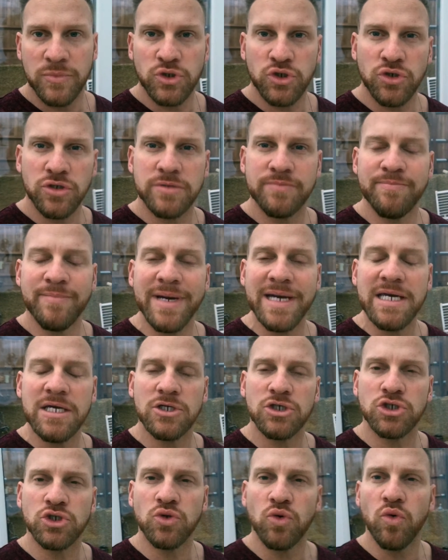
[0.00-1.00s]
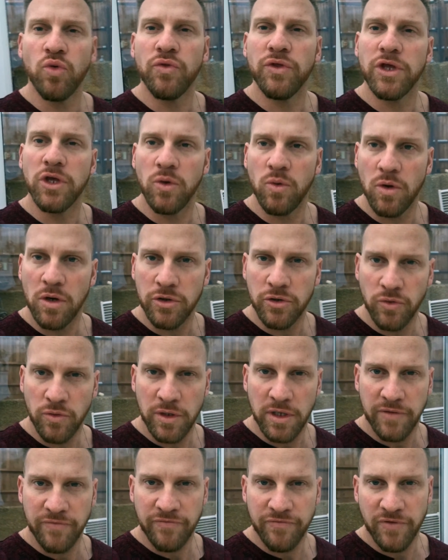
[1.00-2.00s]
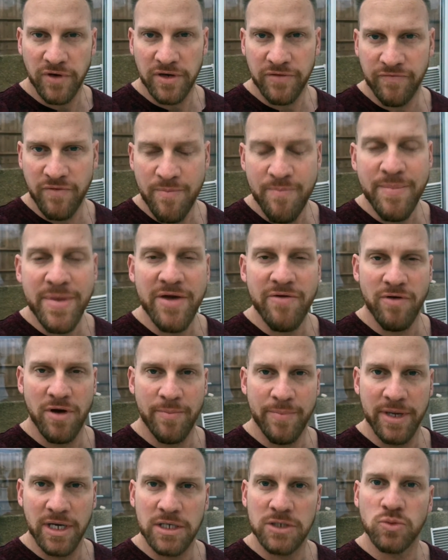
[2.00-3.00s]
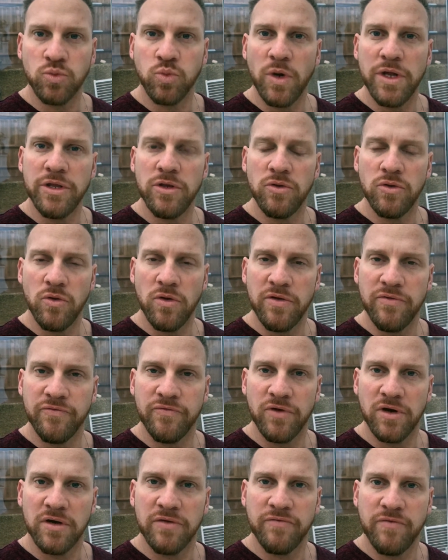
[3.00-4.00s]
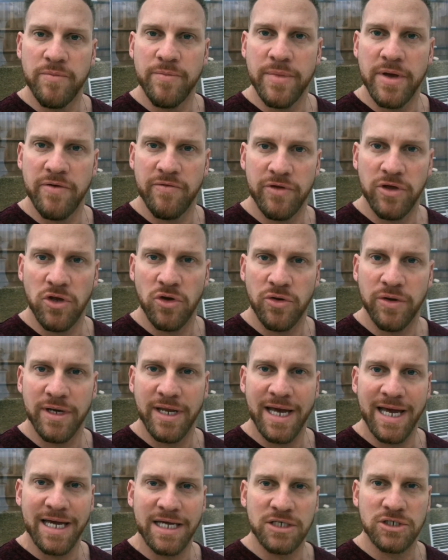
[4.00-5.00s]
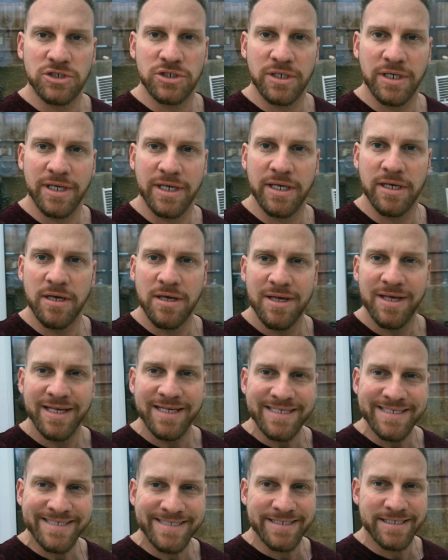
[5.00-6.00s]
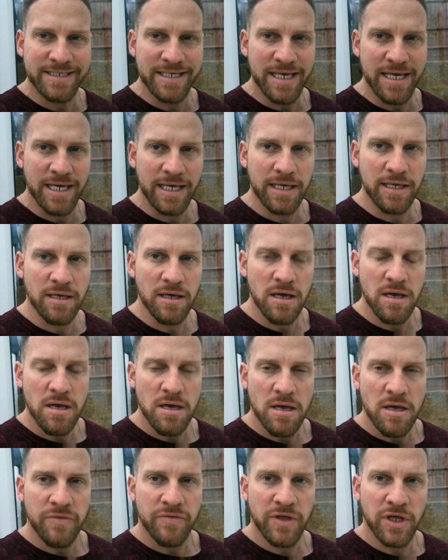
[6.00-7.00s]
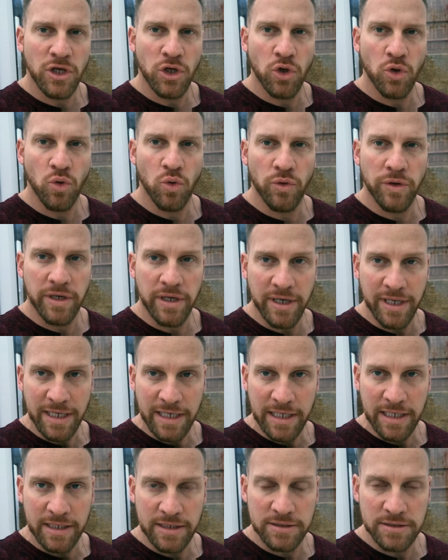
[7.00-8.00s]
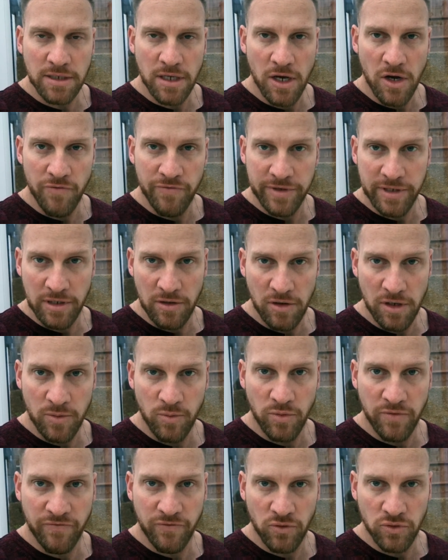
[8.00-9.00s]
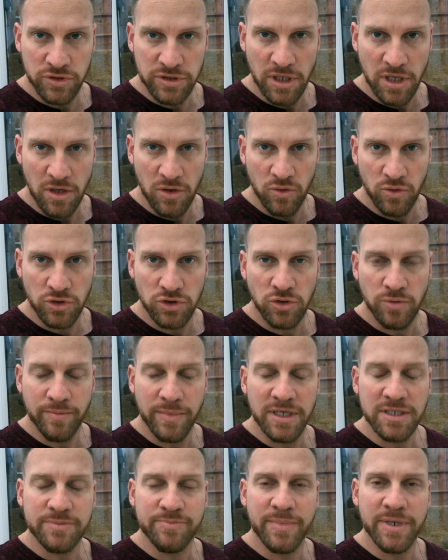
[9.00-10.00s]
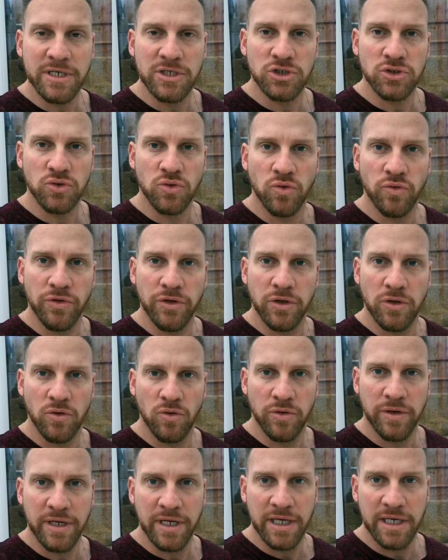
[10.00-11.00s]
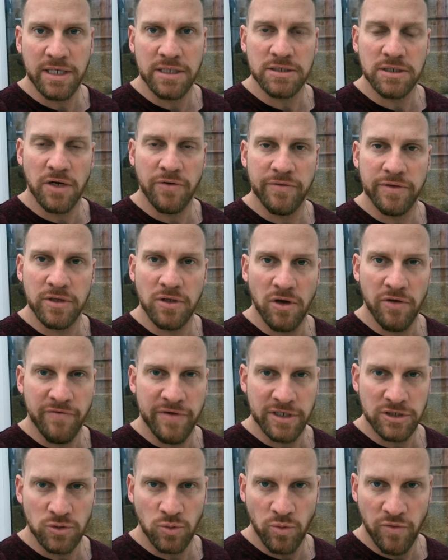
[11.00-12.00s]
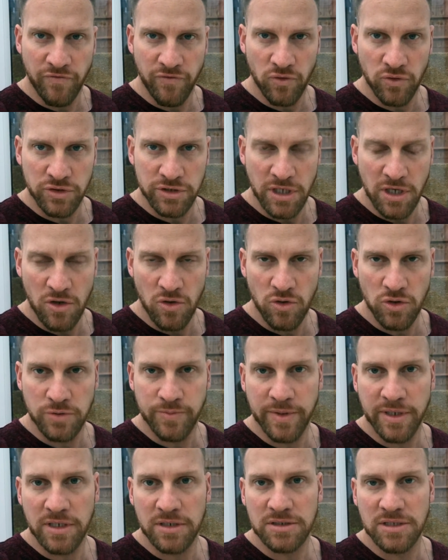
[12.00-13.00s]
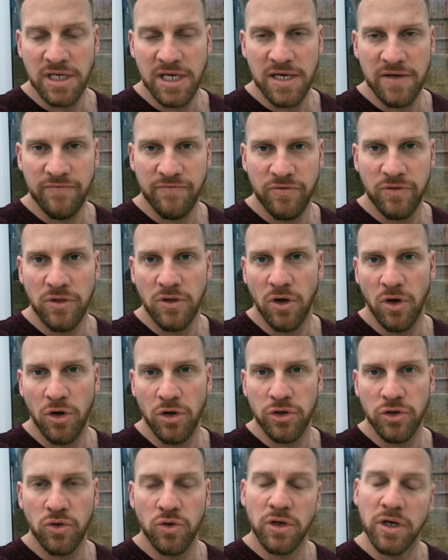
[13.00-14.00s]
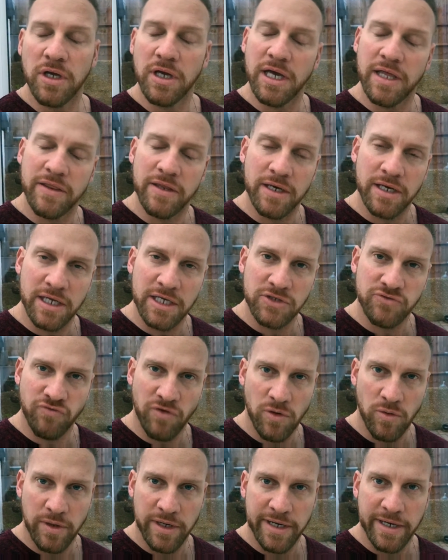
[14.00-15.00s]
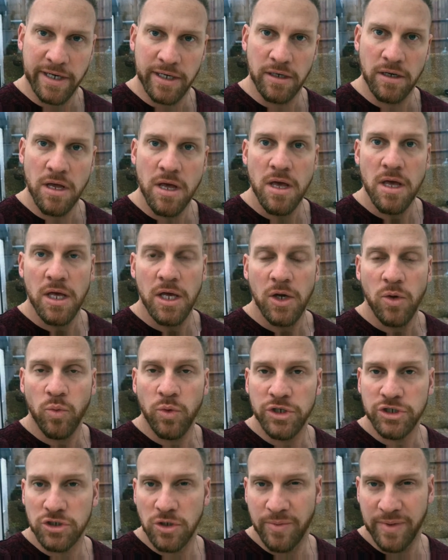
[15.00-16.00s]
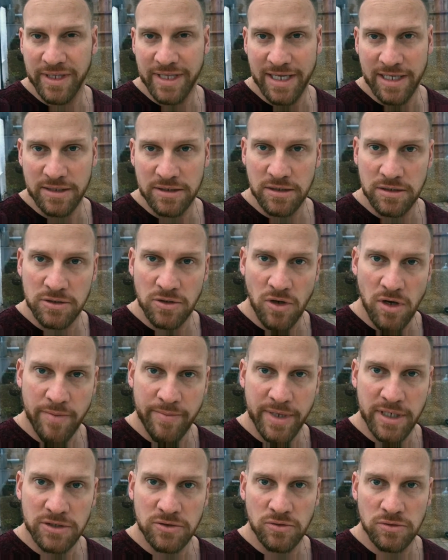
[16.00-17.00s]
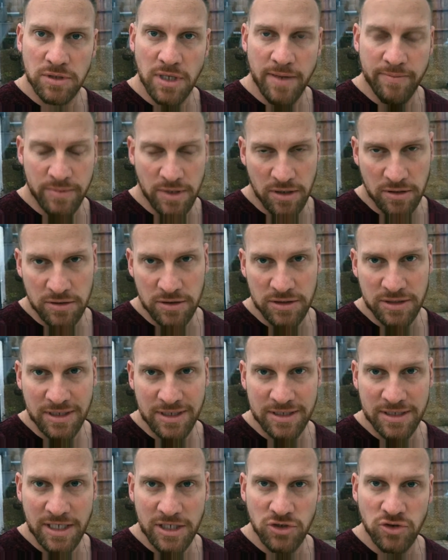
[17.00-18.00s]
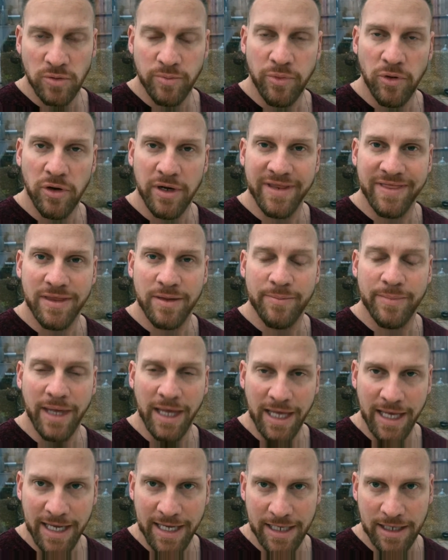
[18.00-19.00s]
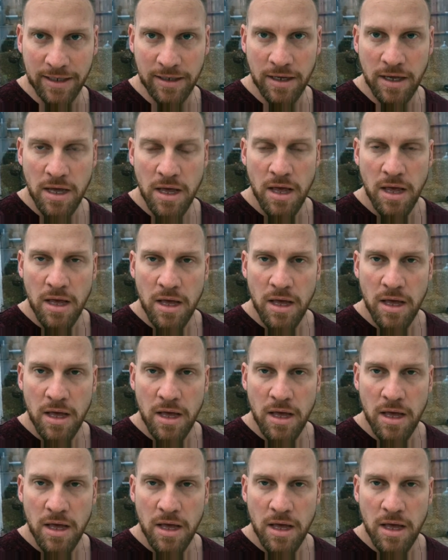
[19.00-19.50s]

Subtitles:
Just make sure that you are doing it in front of a mirror, because when you do it in front of a mirror, you can actually see that your knees are in line with your toes. You must make sure that your knees are in direction with your toes, because if not, you could get the knees rolling in, which could be down to tight muscles, abductors, etc., pulling them in.